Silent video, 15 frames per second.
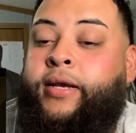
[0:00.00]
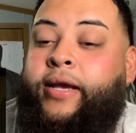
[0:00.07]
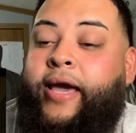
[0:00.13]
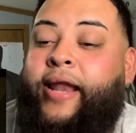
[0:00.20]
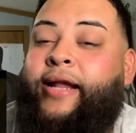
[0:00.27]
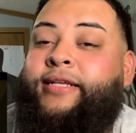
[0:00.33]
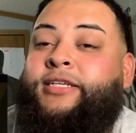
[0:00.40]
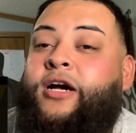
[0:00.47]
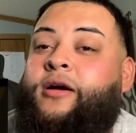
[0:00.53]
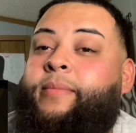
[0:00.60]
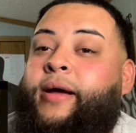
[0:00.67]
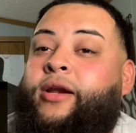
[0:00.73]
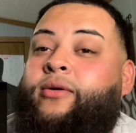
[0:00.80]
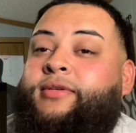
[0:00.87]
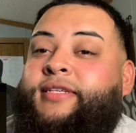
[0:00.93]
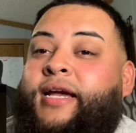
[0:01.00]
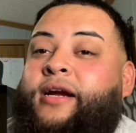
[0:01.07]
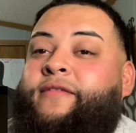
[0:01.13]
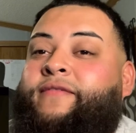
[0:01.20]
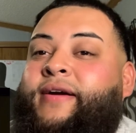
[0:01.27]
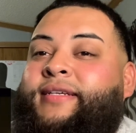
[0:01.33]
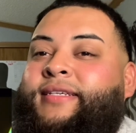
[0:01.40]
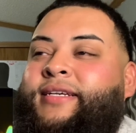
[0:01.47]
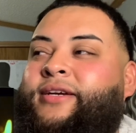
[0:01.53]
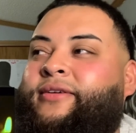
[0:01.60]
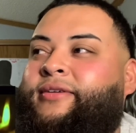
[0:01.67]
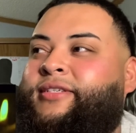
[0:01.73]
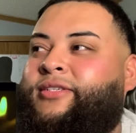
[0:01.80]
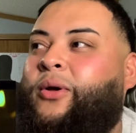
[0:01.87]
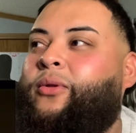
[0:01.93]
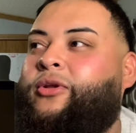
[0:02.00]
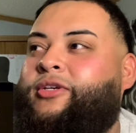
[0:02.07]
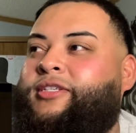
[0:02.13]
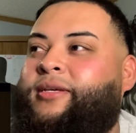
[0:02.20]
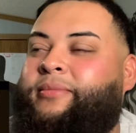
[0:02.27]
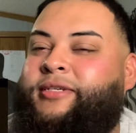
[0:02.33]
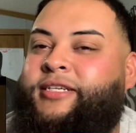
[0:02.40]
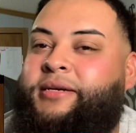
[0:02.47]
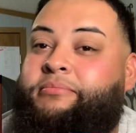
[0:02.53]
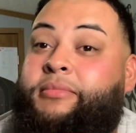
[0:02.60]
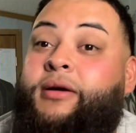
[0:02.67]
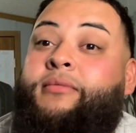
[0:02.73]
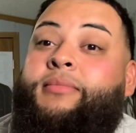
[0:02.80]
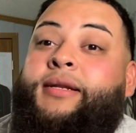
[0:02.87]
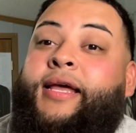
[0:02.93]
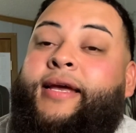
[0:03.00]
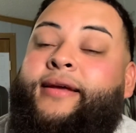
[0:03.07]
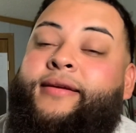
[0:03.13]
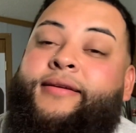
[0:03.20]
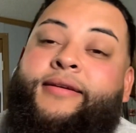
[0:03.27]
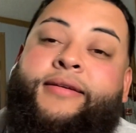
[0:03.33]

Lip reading: I didn't talk about no sacrificing your soul or some shit, bro, but like,